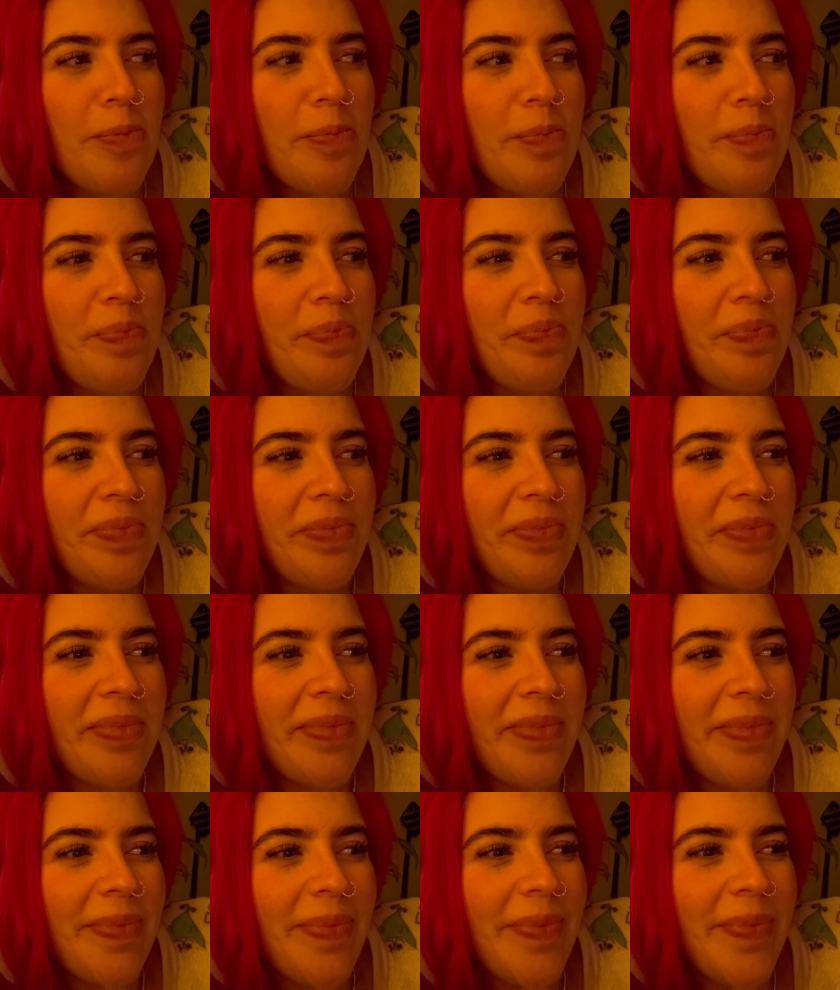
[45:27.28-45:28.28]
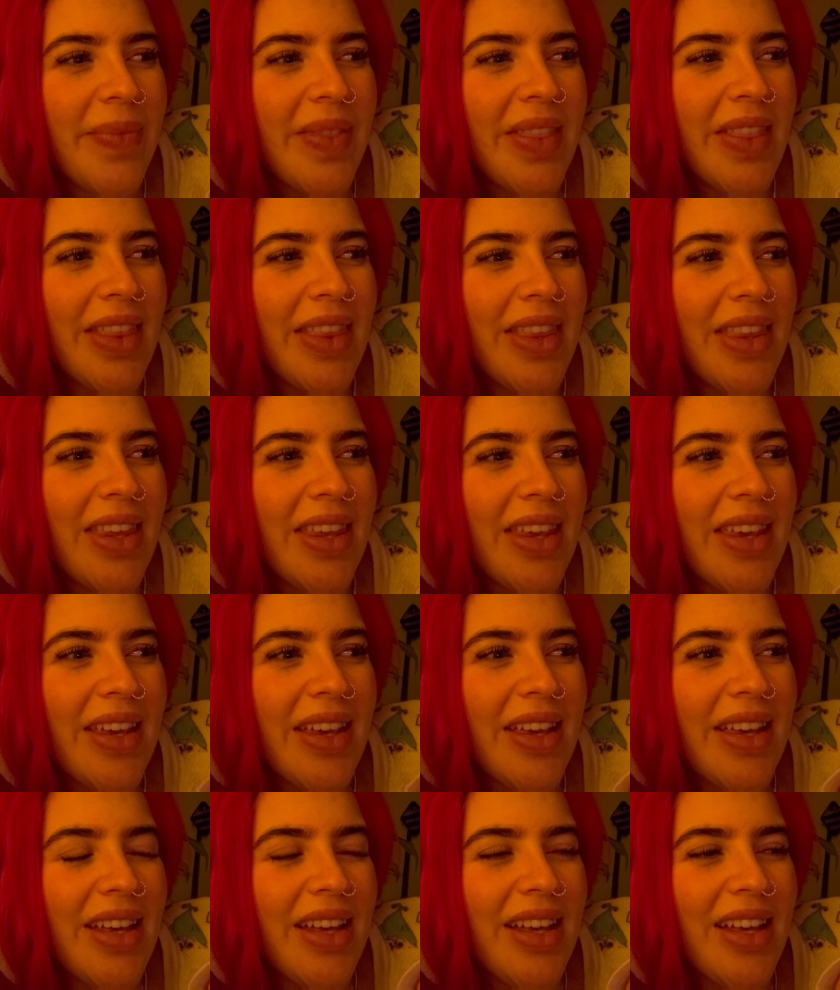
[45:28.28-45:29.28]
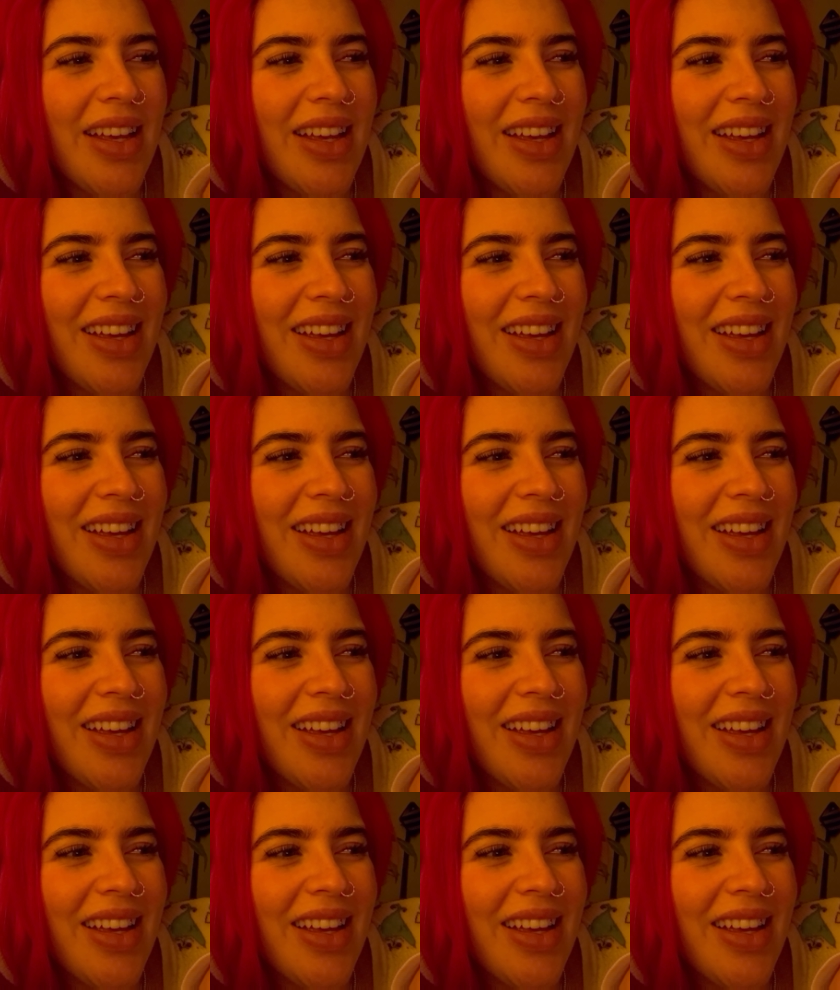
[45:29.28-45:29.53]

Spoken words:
Nothing is said.